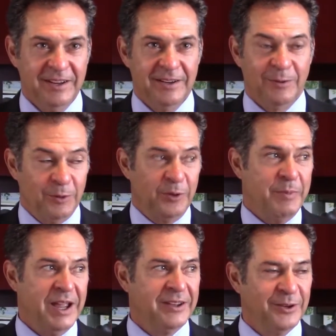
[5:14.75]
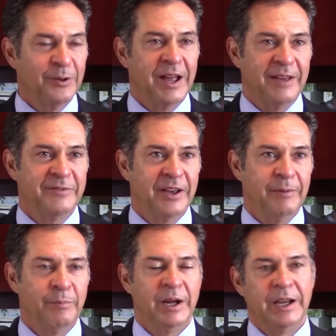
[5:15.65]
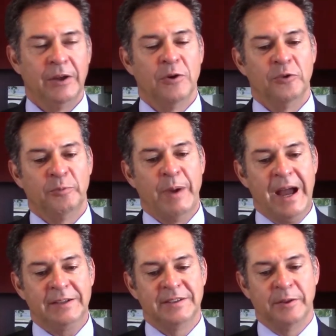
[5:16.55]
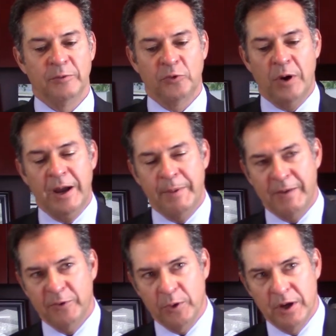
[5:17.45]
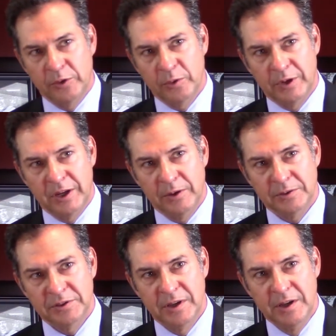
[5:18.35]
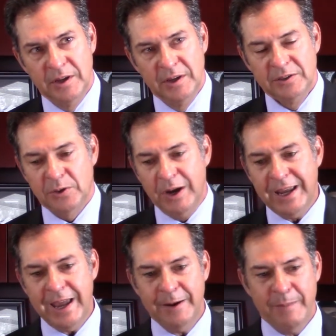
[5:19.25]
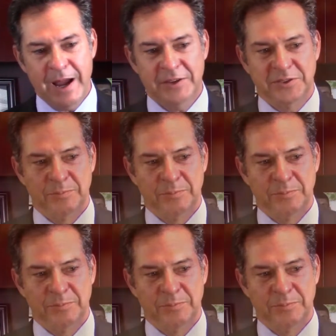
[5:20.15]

Or you may in your lifetime, but it goes back to the tribe after 100 years. So I can't imagine